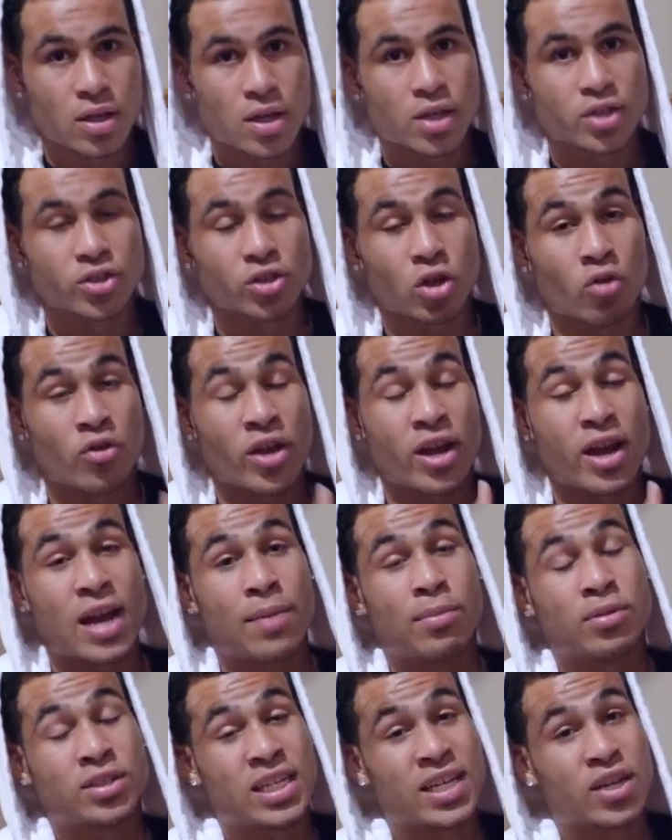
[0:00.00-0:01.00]
So they're
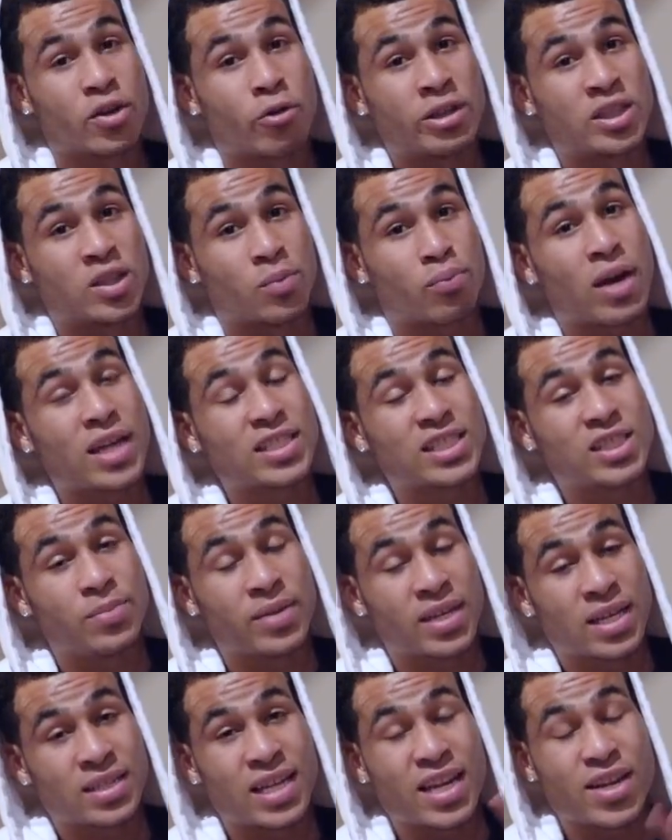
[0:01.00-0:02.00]
able to increase the prices
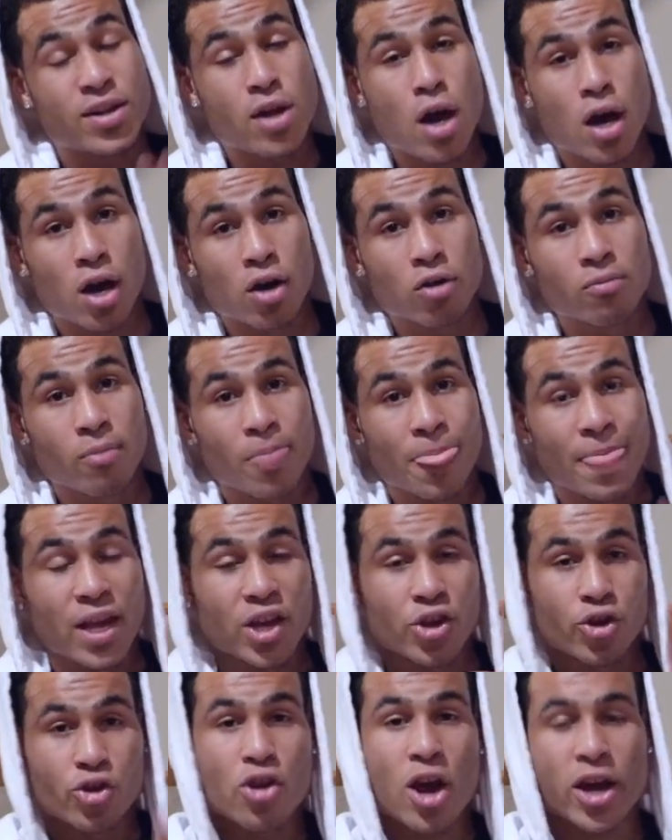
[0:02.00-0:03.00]
because they know
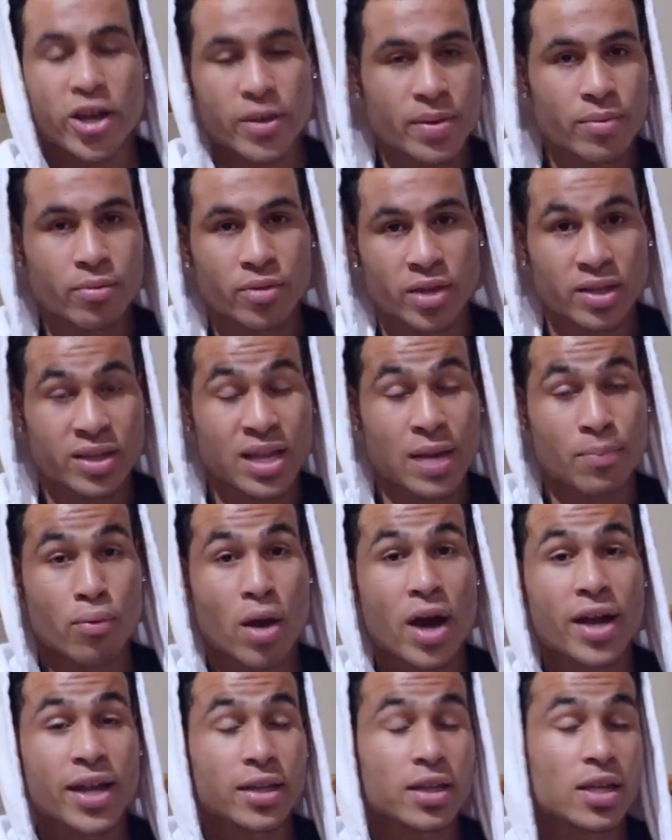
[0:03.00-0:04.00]
you're not going to be able to get that
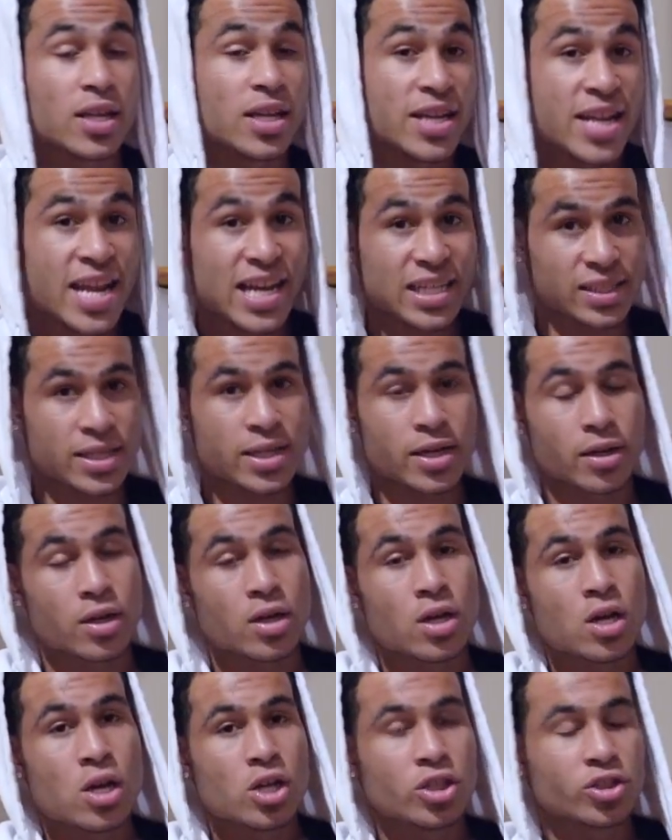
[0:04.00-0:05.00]
product next year.
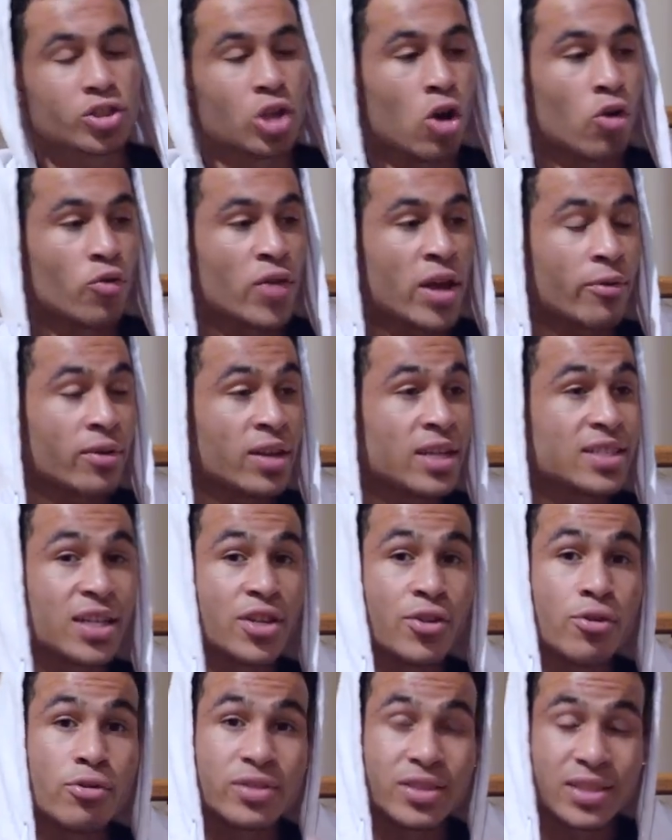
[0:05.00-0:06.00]
So they release a
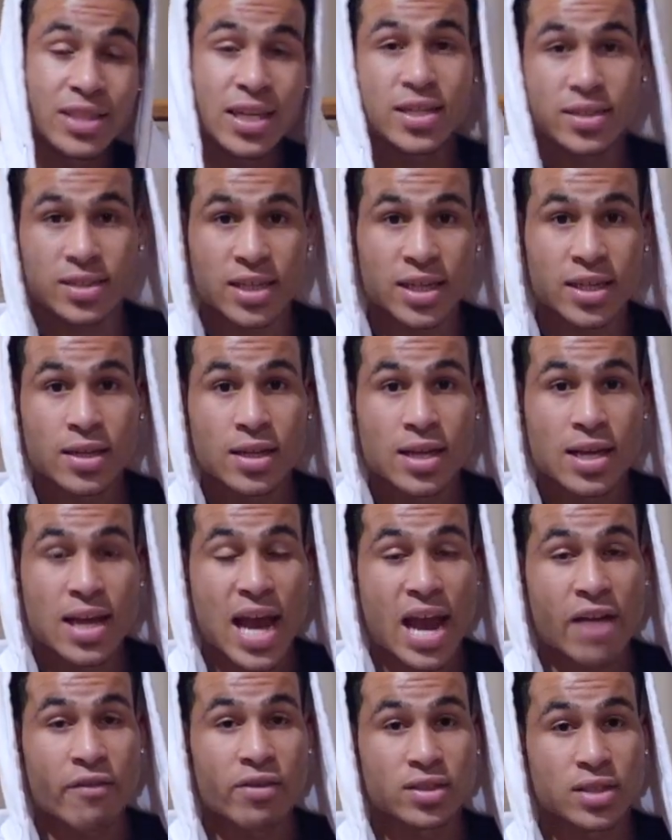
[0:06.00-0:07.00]
new season
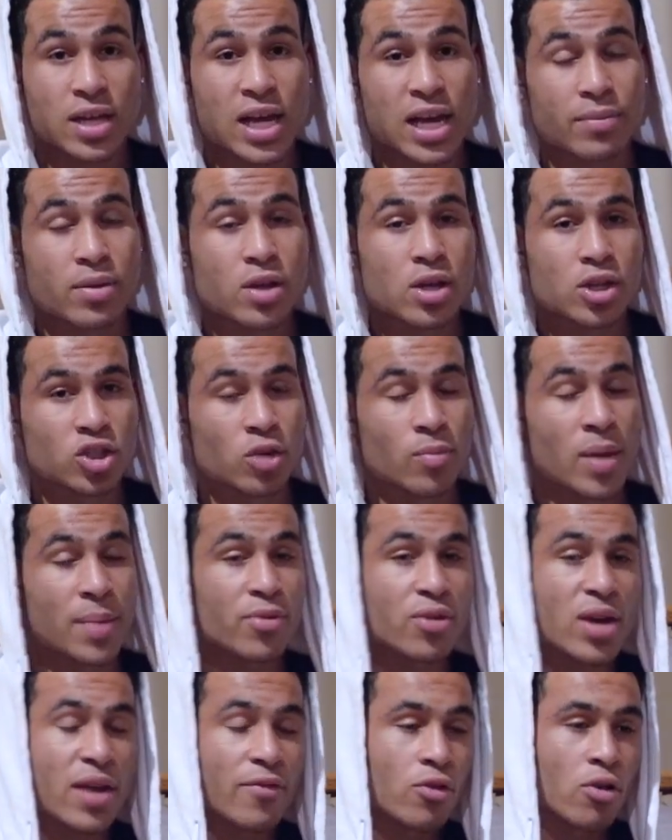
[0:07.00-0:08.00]
every time. So maybe
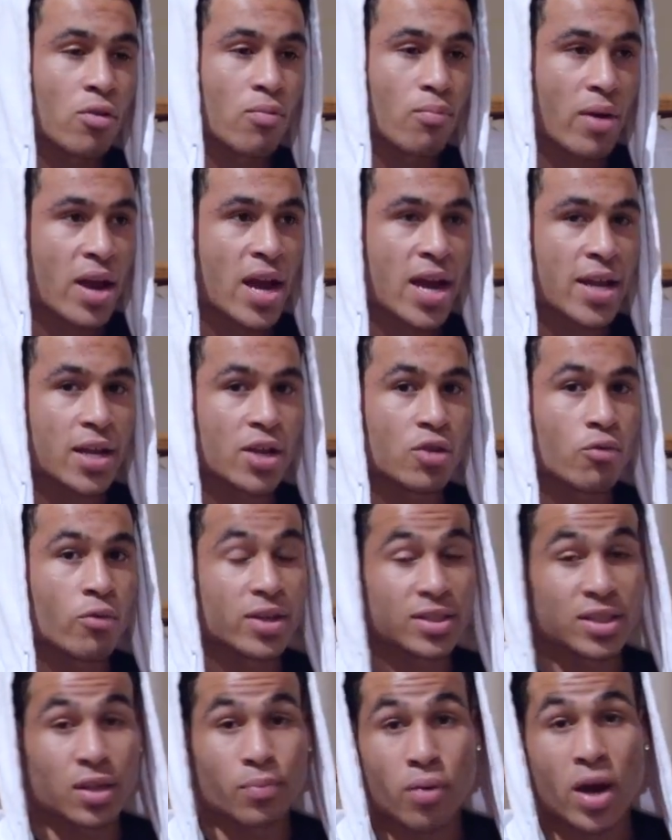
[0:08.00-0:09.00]
you have your own brand and you want
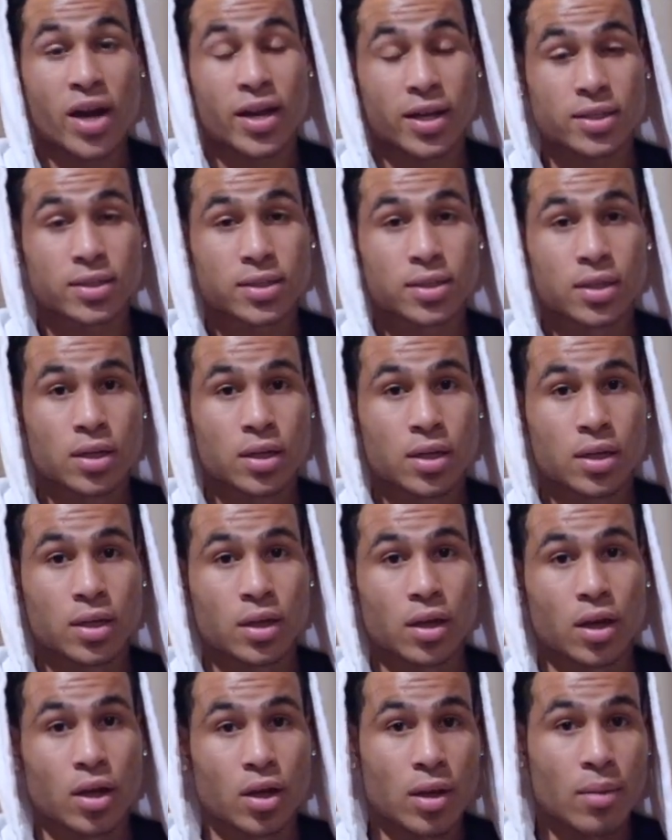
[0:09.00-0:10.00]
to sell products.
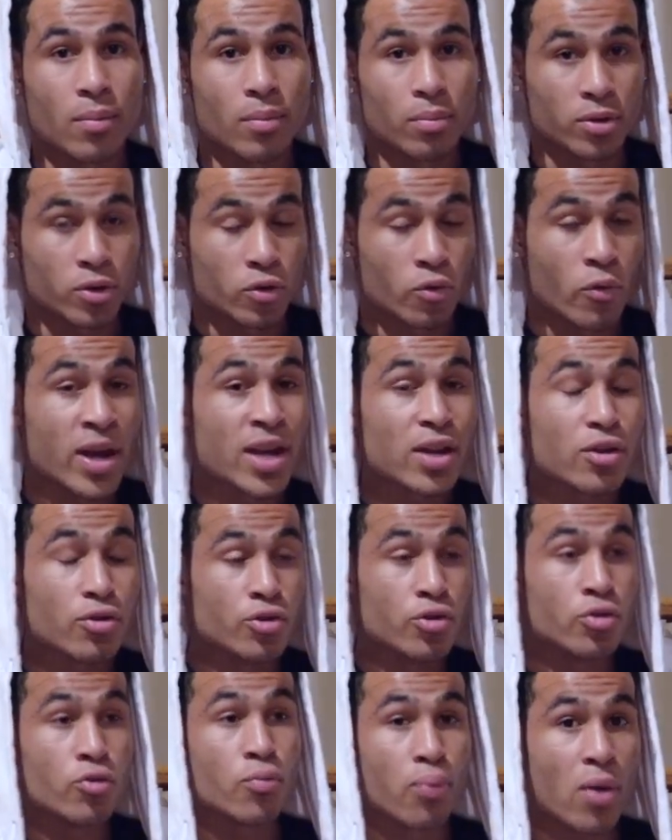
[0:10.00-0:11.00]
Create
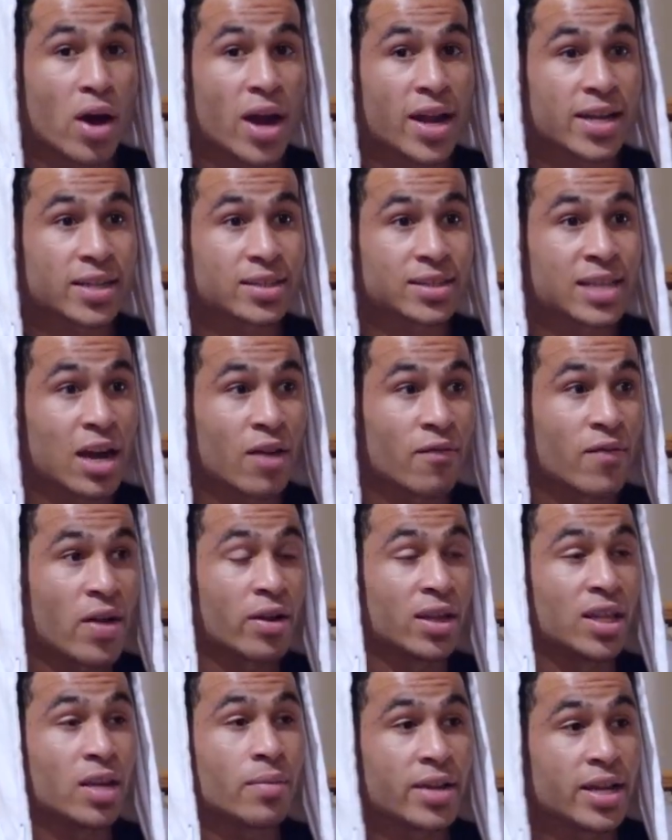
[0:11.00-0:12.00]
new products that are
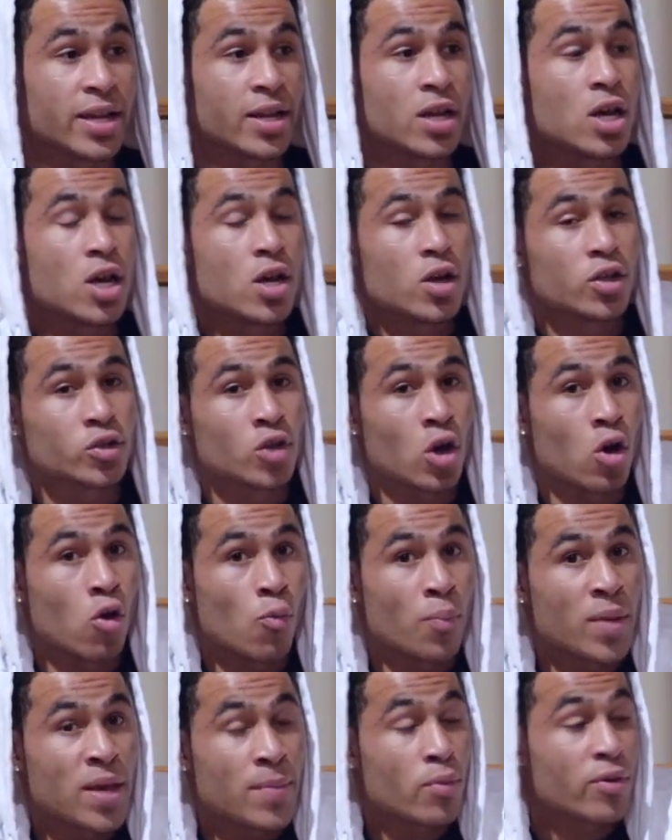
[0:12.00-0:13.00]
very limited so
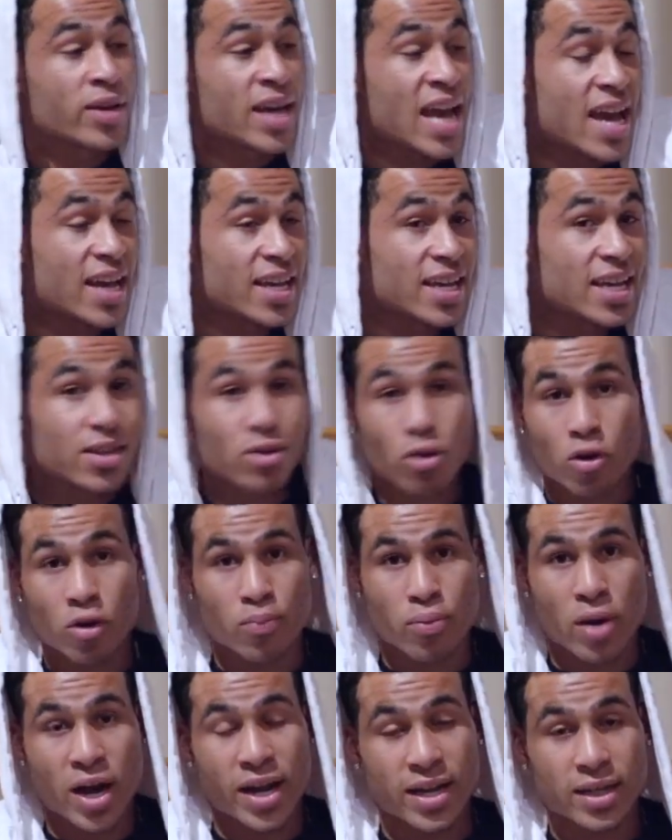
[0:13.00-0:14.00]
people can't get the old
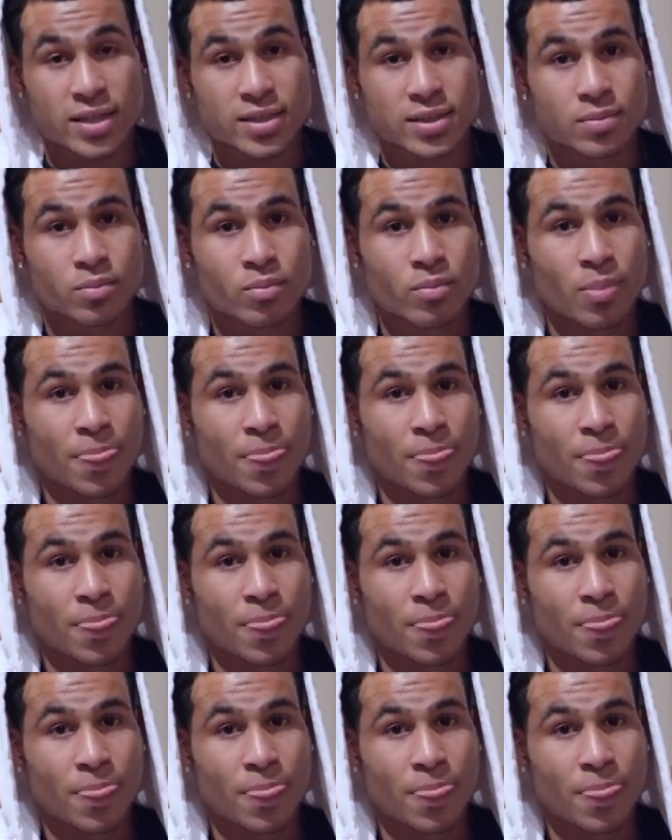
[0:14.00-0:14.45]
products.